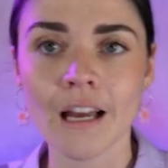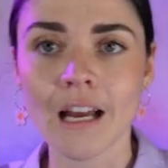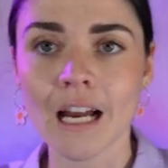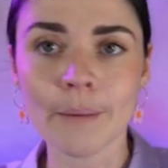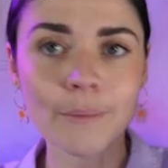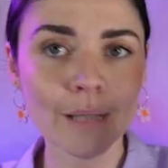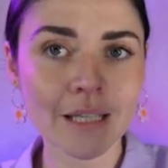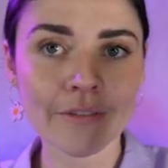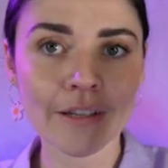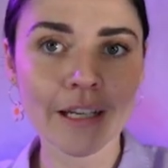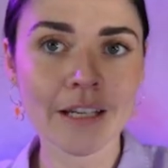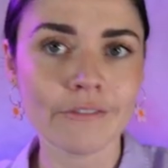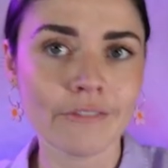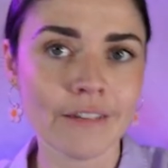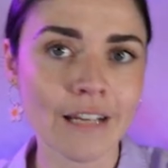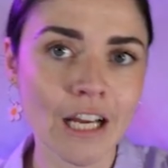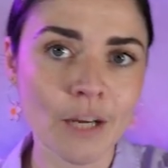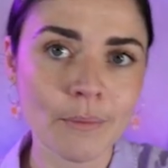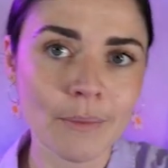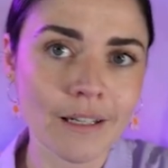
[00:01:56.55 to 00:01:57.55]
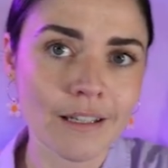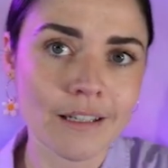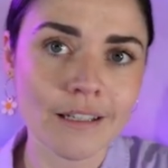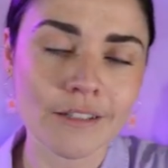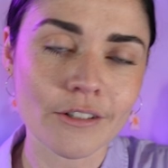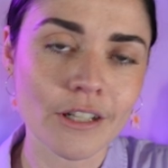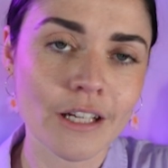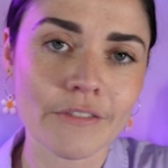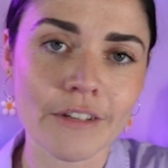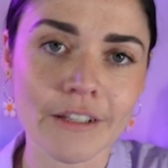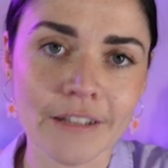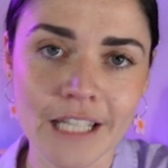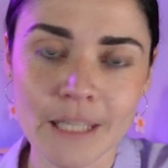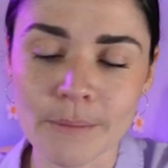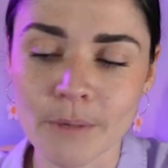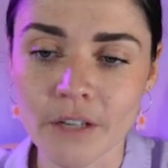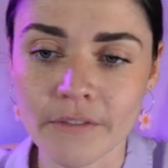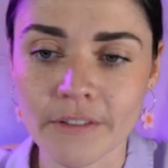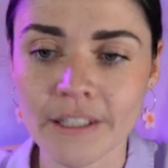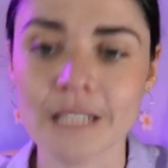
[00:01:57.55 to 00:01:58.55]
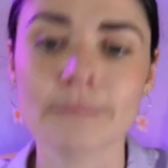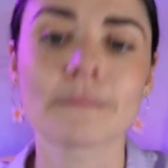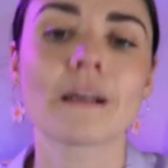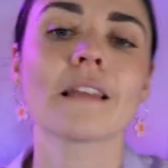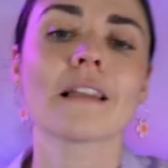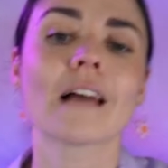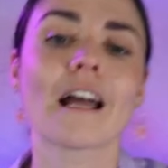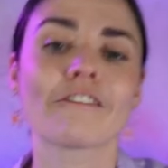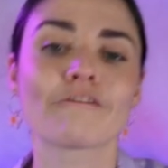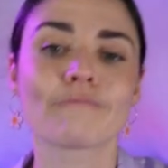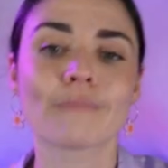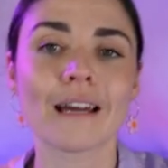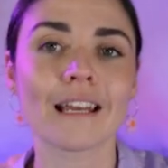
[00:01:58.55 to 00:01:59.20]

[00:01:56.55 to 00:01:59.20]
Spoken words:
I'm leaving it for now because not everything's perfect in my life.